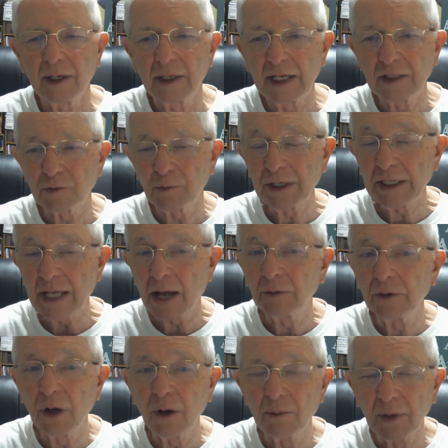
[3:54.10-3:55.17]
As we now
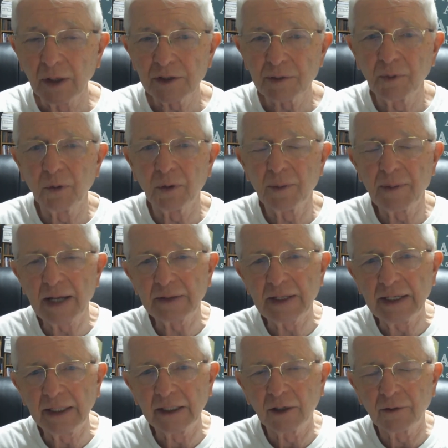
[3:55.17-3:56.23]
know much more about
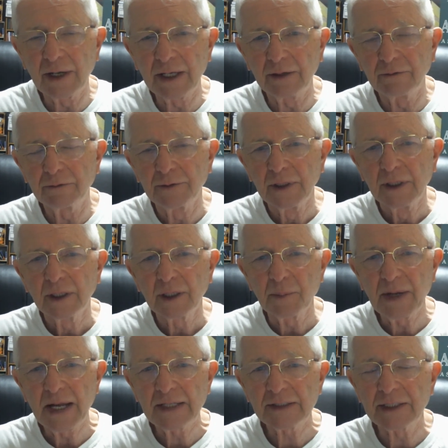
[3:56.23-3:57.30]
the integrative
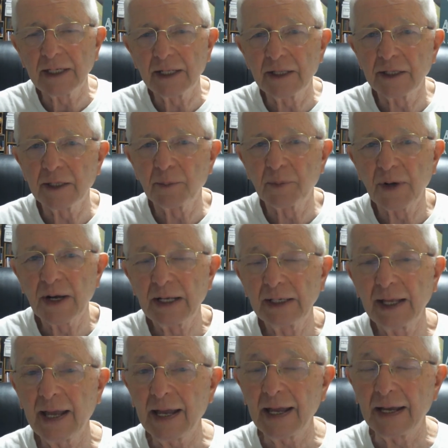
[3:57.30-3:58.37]
capacity that the brain
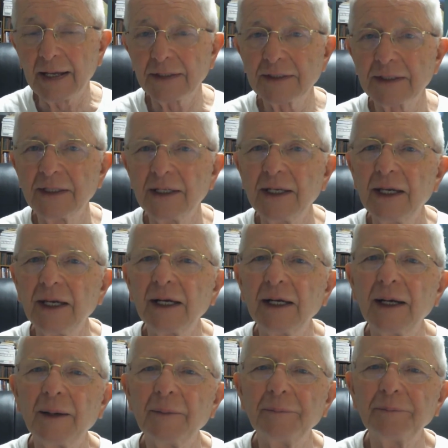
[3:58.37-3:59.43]
has,
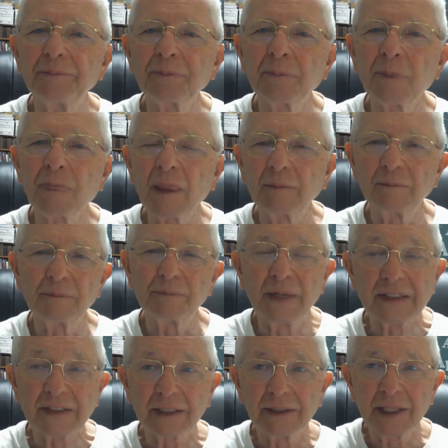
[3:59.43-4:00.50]

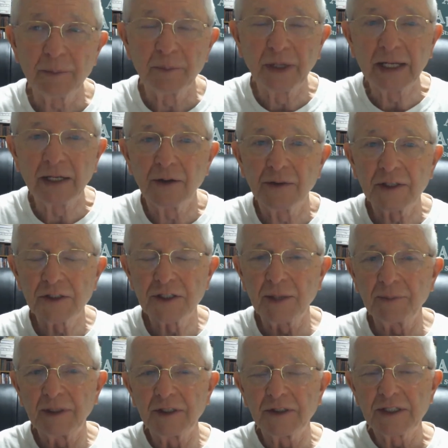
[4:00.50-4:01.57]
basically bringing all this
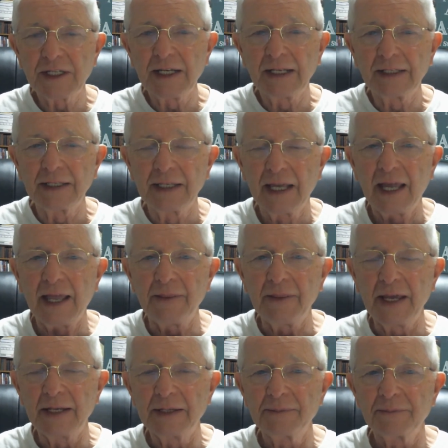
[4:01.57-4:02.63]
stimulus in and
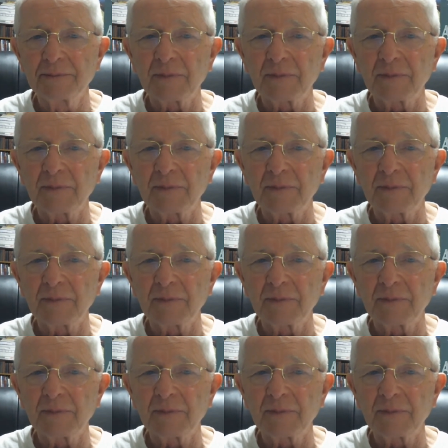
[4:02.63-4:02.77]
then